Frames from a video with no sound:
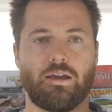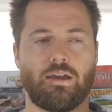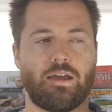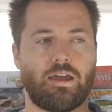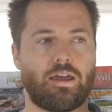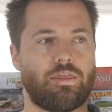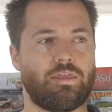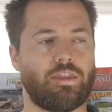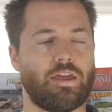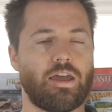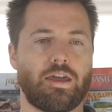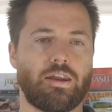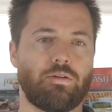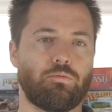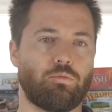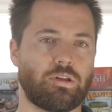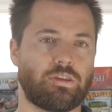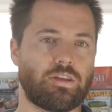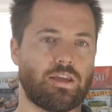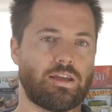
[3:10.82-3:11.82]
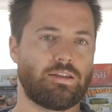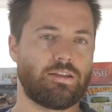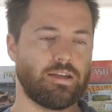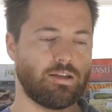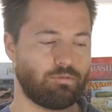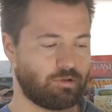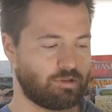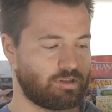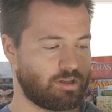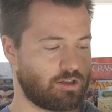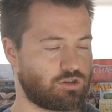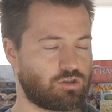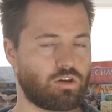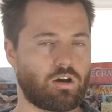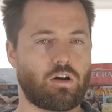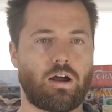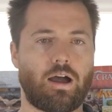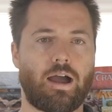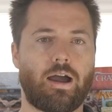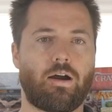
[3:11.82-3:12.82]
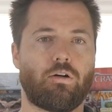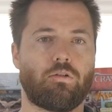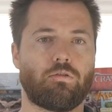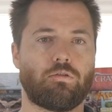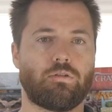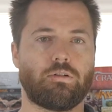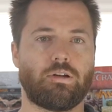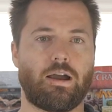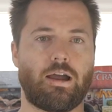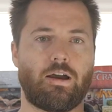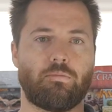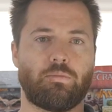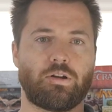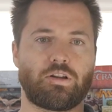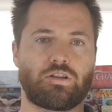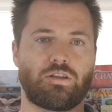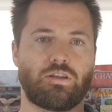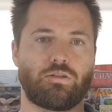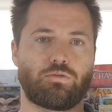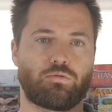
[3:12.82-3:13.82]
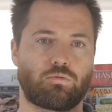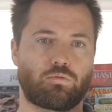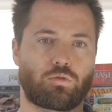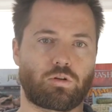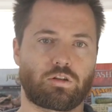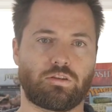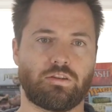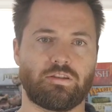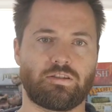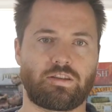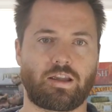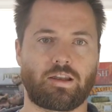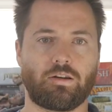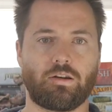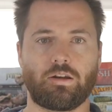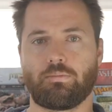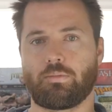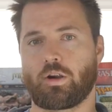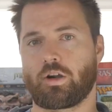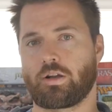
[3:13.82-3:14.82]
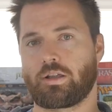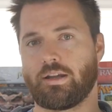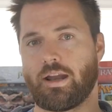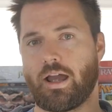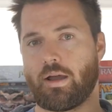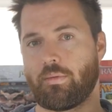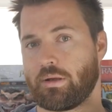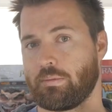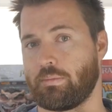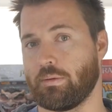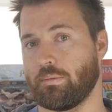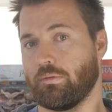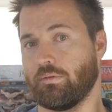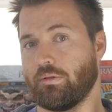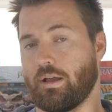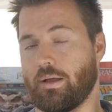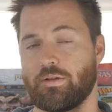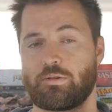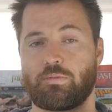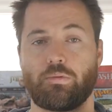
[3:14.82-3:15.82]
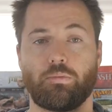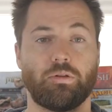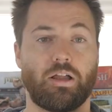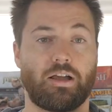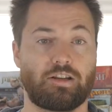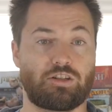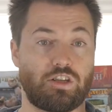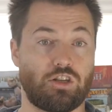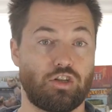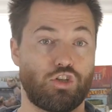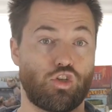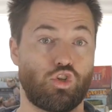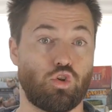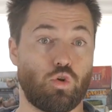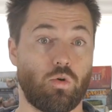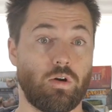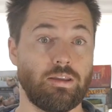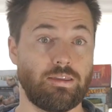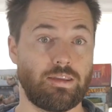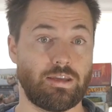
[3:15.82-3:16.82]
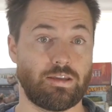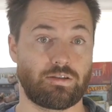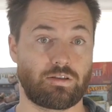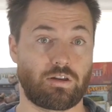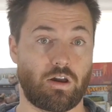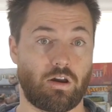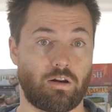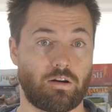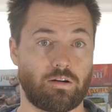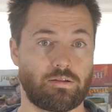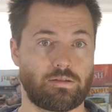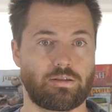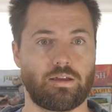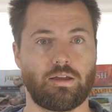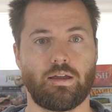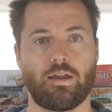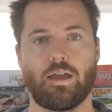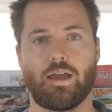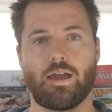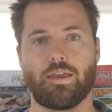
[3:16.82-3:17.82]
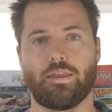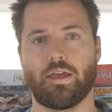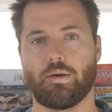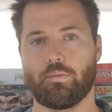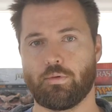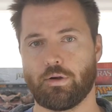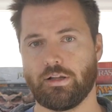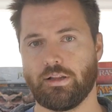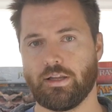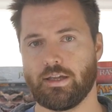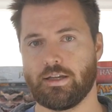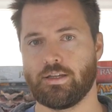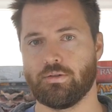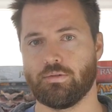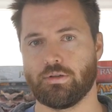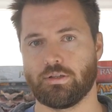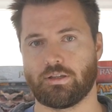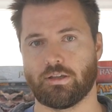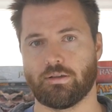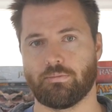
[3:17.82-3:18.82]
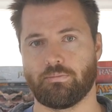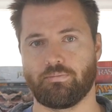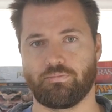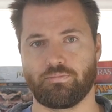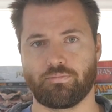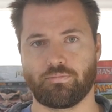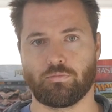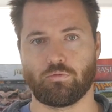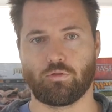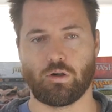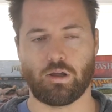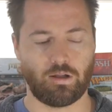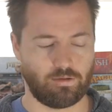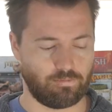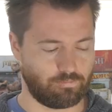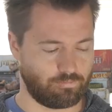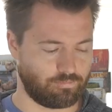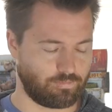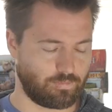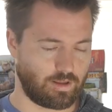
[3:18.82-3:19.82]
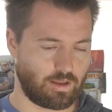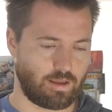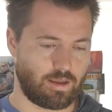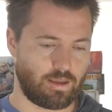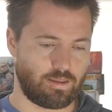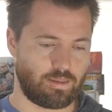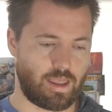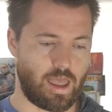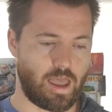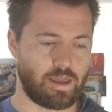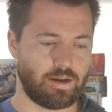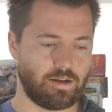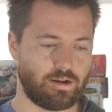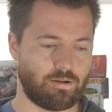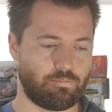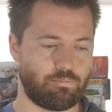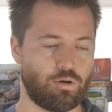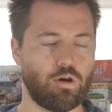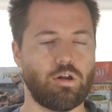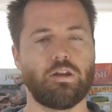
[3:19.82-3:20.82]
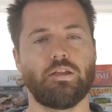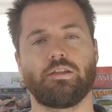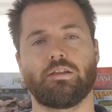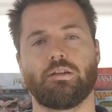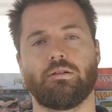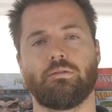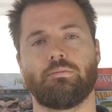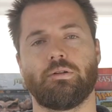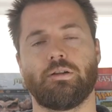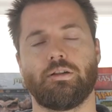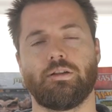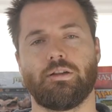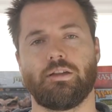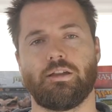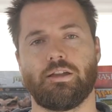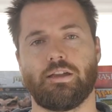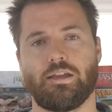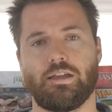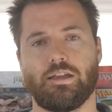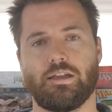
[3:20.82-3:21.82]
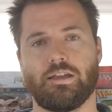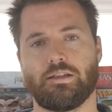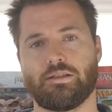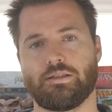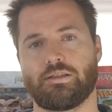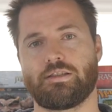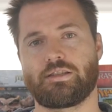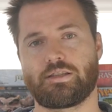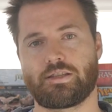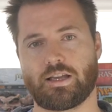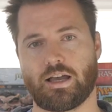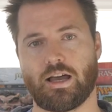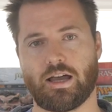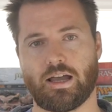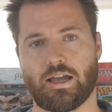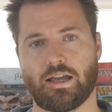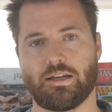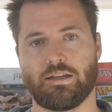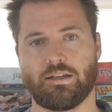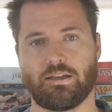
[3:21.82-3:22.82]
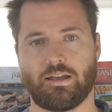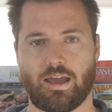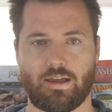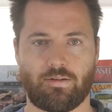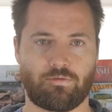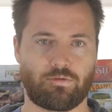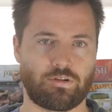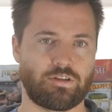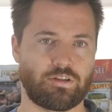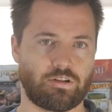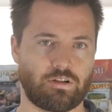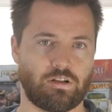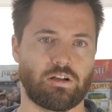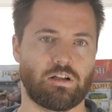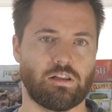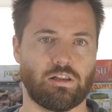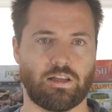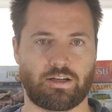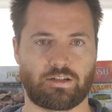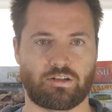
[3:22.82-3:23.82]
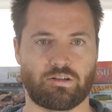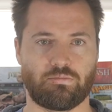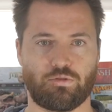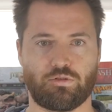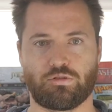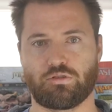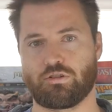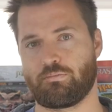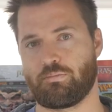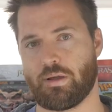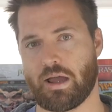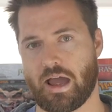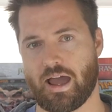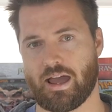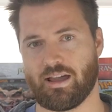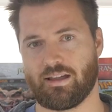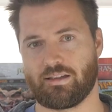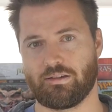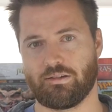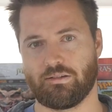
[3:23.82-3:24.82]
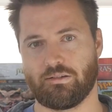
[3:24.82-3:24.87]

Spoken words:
And then what they did was they saw how much these were worth in the secondary market, and how much people actually enjoyed these cards, and then what did they do with them? Well, they ended up putting them inside every single collector booster pack.